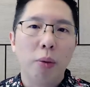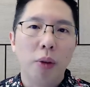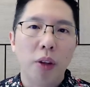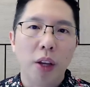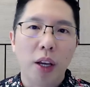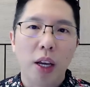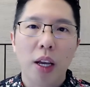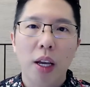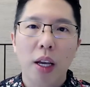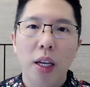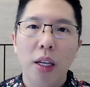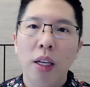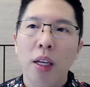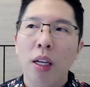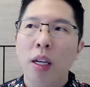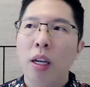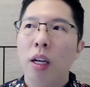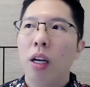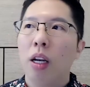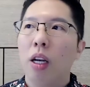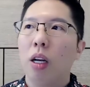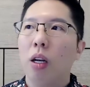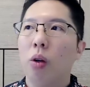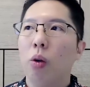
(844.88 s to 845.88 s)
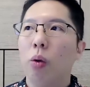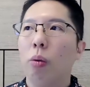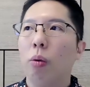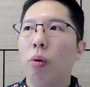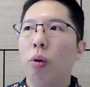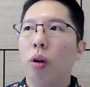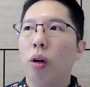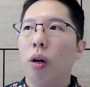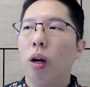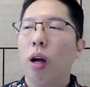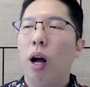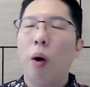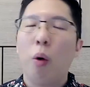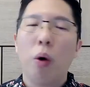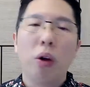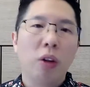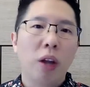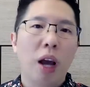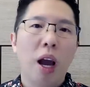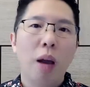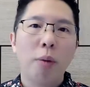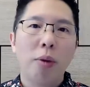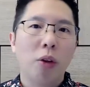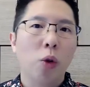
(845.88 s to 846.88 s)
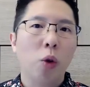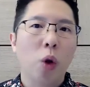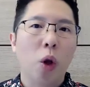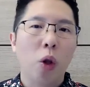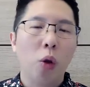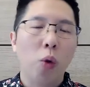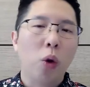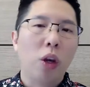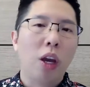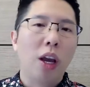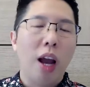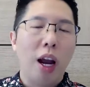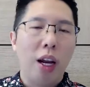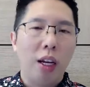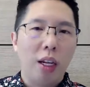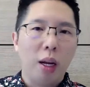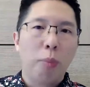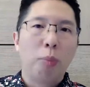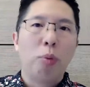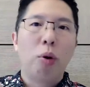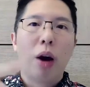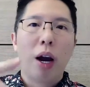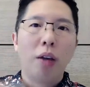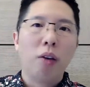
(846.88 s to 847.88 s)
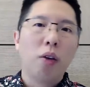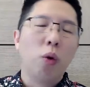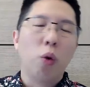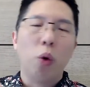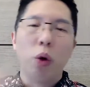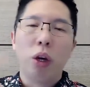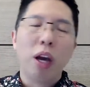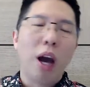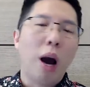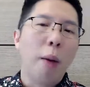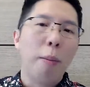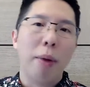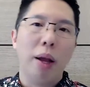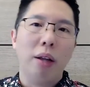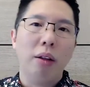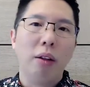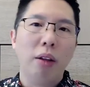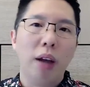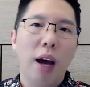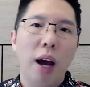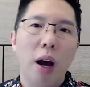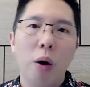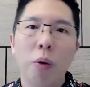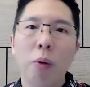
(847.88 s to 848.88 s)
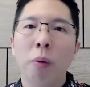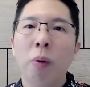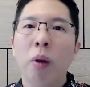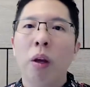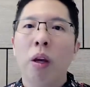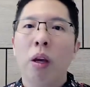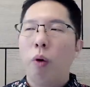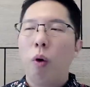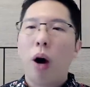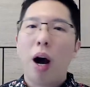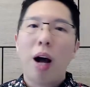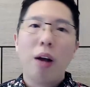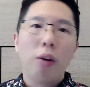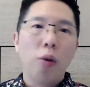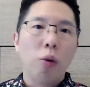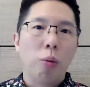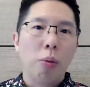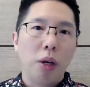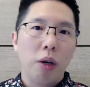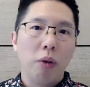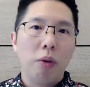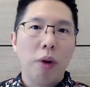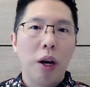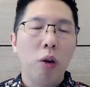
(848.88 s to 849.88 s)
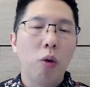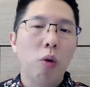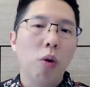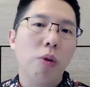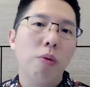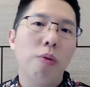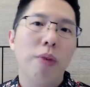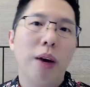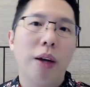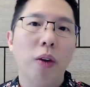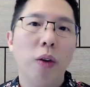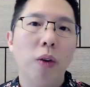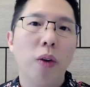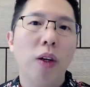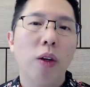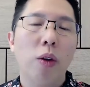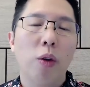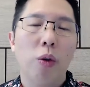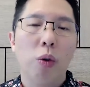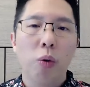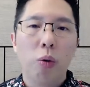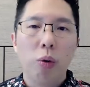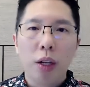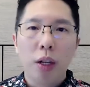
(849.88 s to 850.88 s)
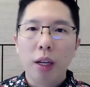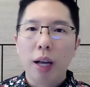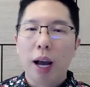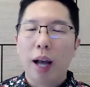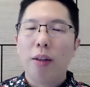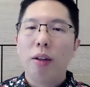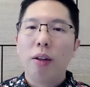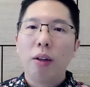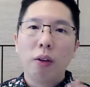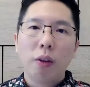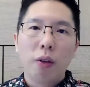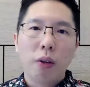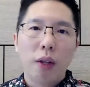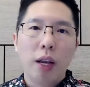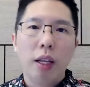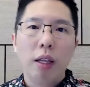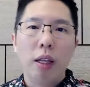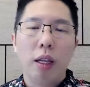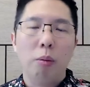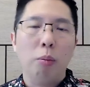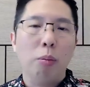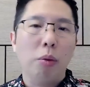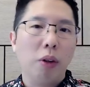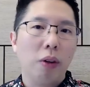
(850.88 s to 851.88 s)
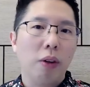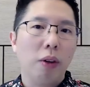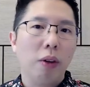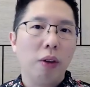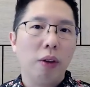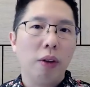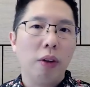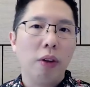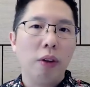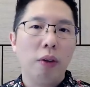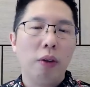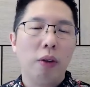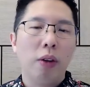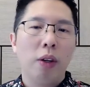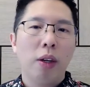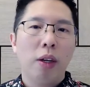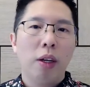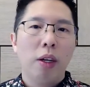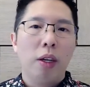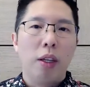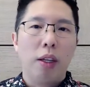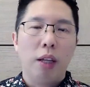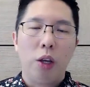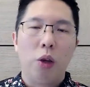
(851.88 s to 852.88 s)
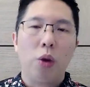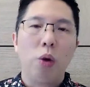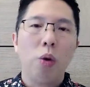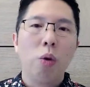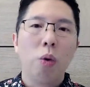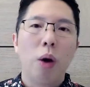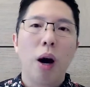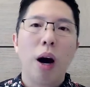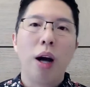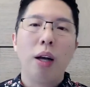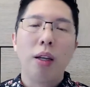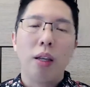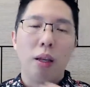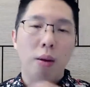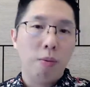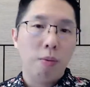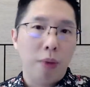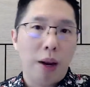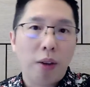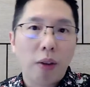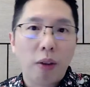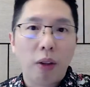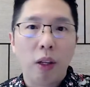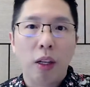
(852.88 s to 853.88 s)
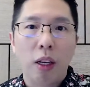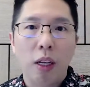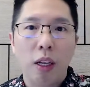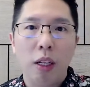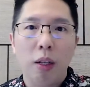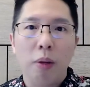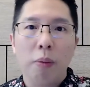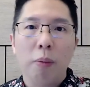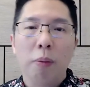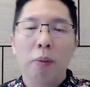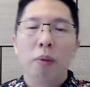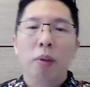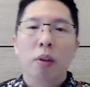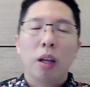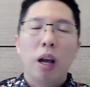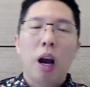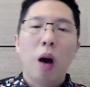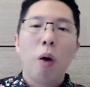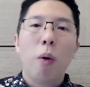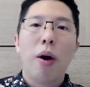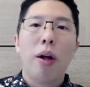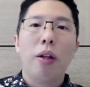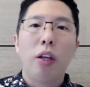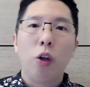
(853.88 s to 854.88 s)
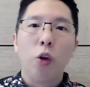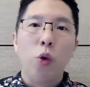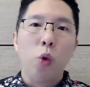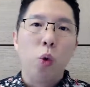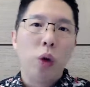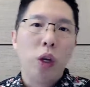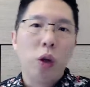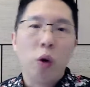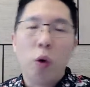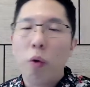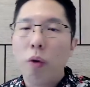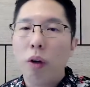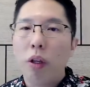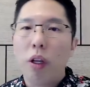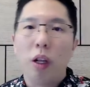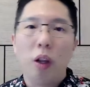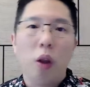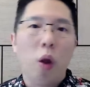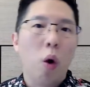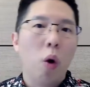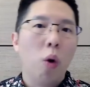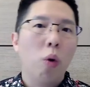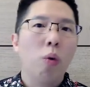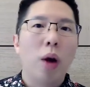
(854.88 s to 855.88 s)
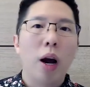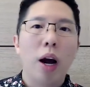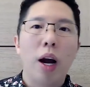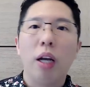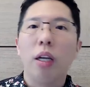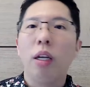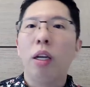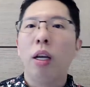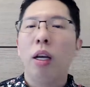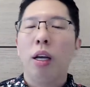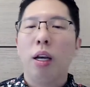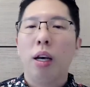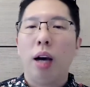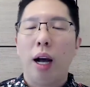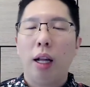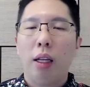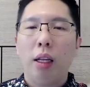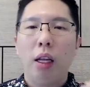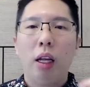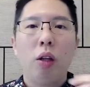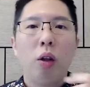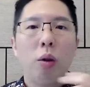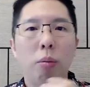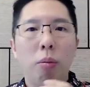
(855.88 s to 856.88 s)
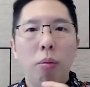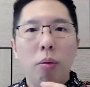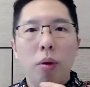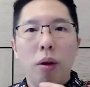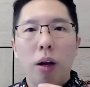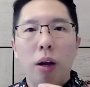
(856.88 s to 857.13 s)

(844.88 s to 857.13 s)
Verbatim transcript: keeps saying. You know, uh, our time is not looking at the price going up and down. For us to be a very good investor, to really understand the businesses that you are investing in, how are they doing over the long run? Are they?